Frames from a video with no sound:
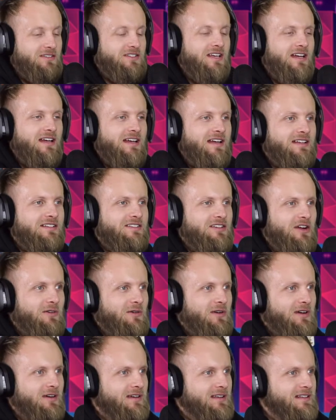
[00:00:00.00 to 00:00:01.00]
it was Joe
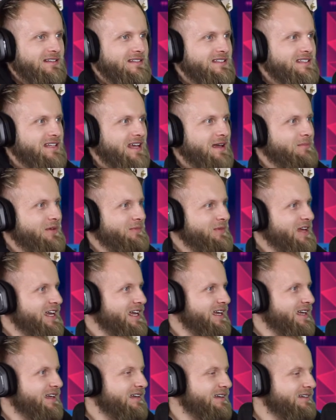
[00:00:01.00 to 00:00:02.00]
Rogan's
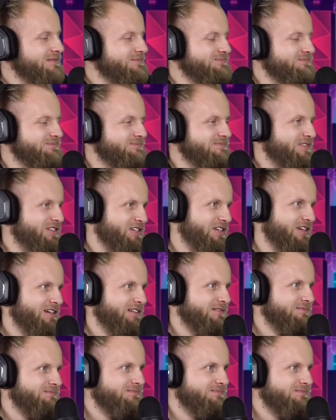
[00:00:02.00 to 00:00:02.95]
MMA show.